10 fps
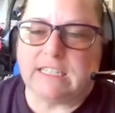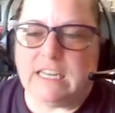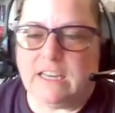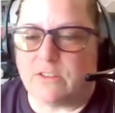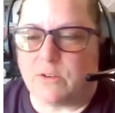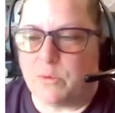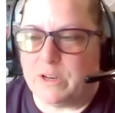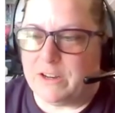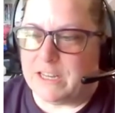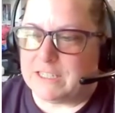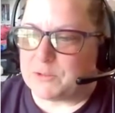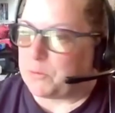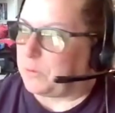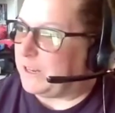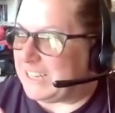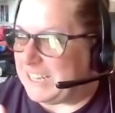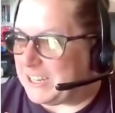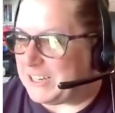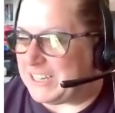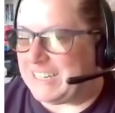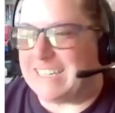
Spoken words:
teeth or when you kiss really good,